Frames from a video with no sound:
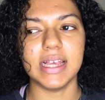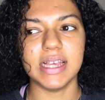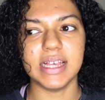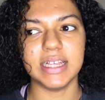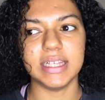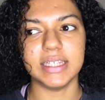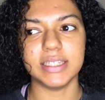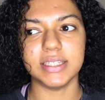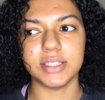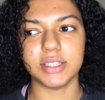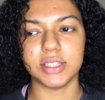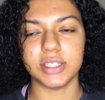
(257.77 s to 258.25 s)

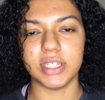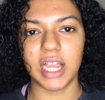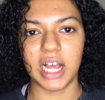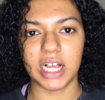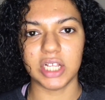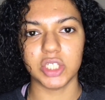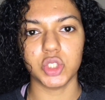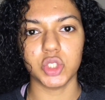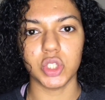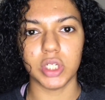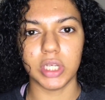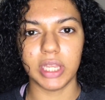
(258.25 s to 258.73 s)
is
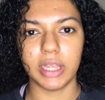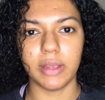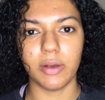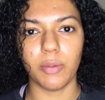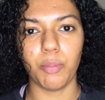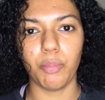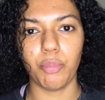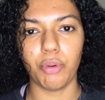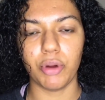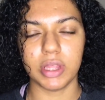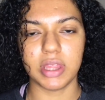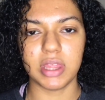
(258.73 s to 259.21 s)
naturally
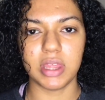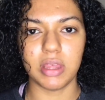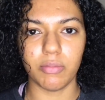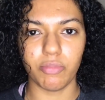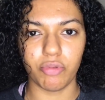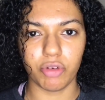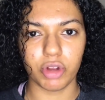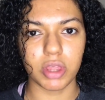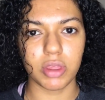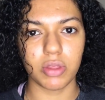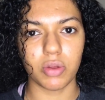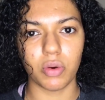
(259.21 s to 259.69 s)
pretty
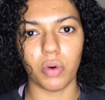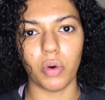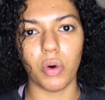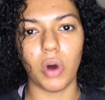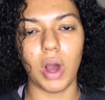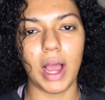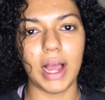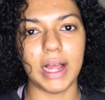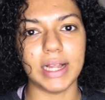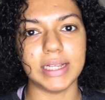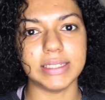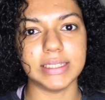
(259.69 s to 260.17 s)

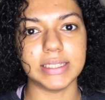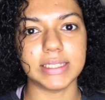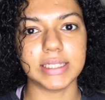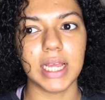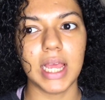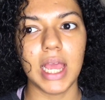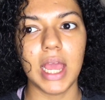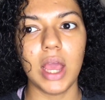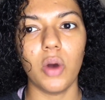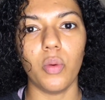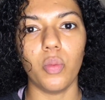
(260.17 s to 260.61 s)
brittle and